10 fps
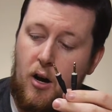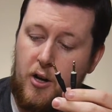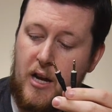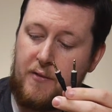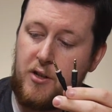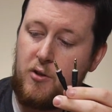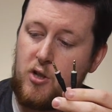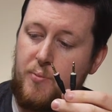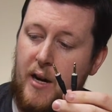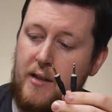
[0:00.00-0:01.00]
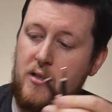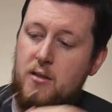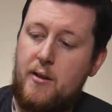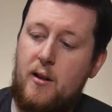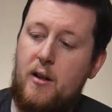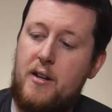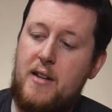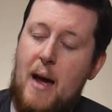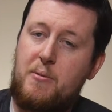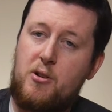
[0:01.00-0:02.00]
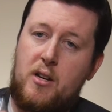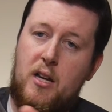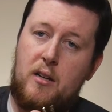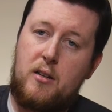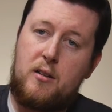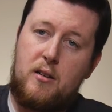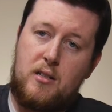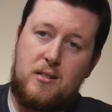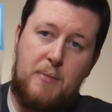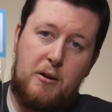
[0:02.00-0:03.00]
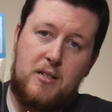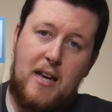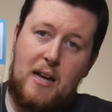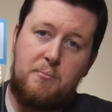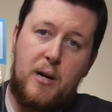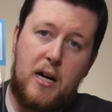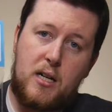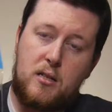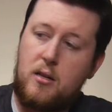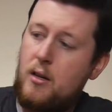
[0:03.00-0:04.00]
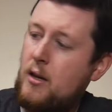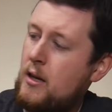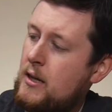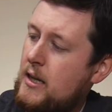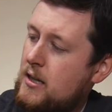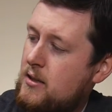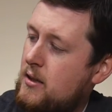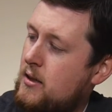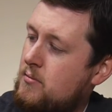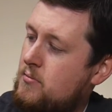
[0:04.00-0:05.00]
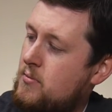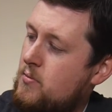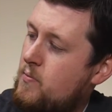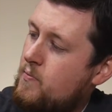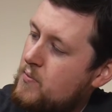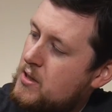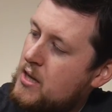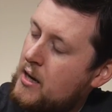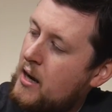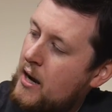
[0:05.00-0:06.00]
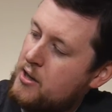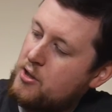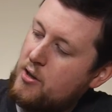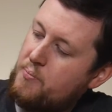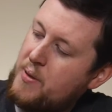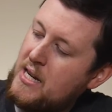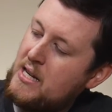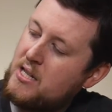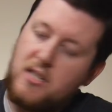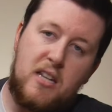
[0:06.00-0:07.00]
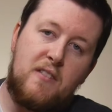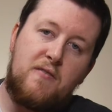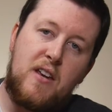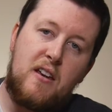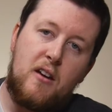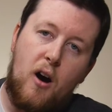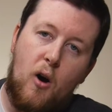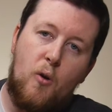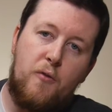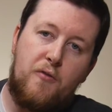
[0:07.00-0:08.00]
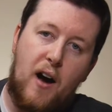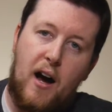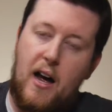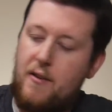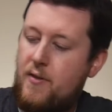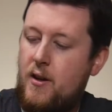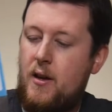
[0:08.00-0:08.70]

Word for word: All you have to do is buy this little adapter kit. It's about 10 bucks. It's the Sennheiser PCV05.